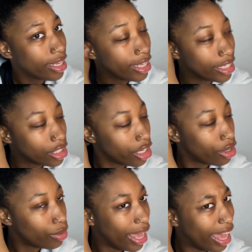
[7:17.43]
it's
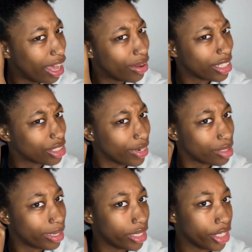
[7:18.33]
no, ow, I just
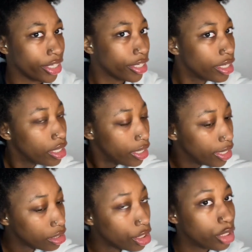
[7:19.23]
scratched my ear.
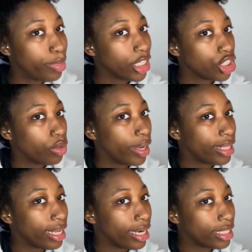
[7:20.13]
It's no special
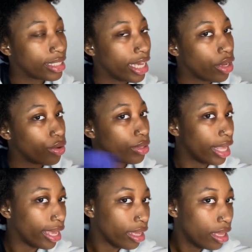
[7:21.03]
way that I detangle.
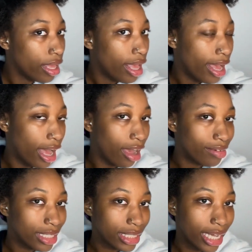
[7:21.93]
Like,
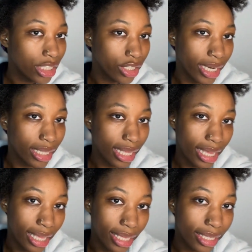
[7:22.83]
obviously I started the
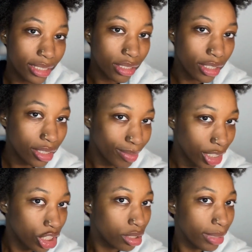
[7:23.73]
ends. This
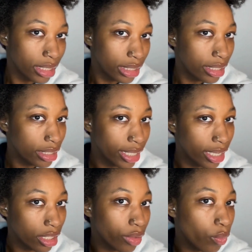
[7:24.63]
brush just makes
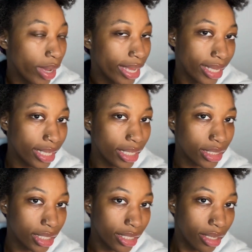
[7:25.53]
detangling way
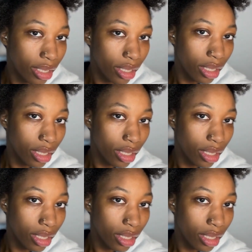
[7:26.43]
easy.